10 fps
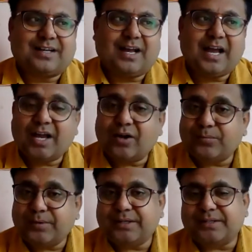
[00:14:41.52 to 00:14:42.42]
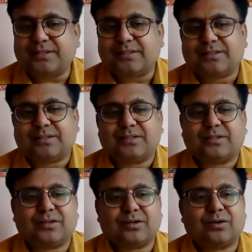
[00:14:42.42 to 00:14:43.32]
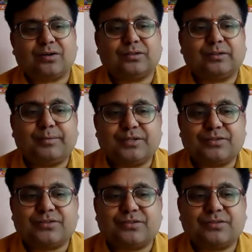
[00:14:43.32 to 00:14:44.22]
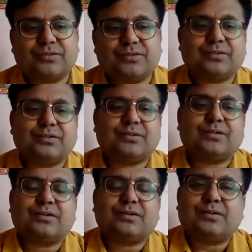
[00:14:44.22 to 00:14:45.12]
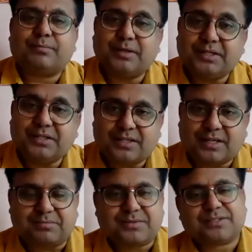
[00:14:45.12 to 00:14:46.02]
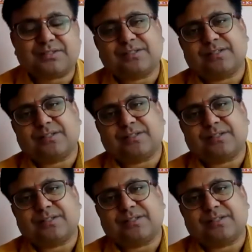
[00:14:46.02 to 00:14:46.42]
I have been on the beach many times.